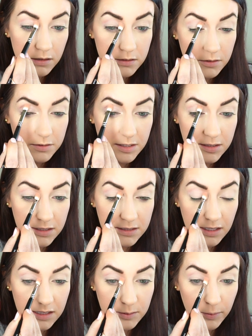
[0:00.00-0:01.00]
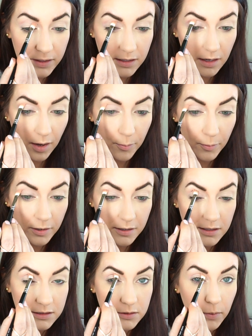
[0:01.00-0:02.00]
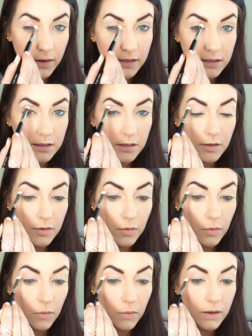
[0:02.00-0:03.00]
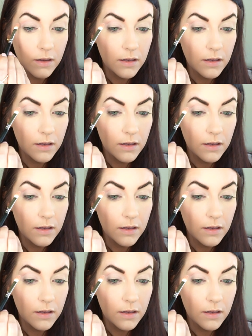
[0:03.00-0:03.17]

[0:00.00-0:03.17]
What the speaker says: So since it says blend upward, it's wanting you,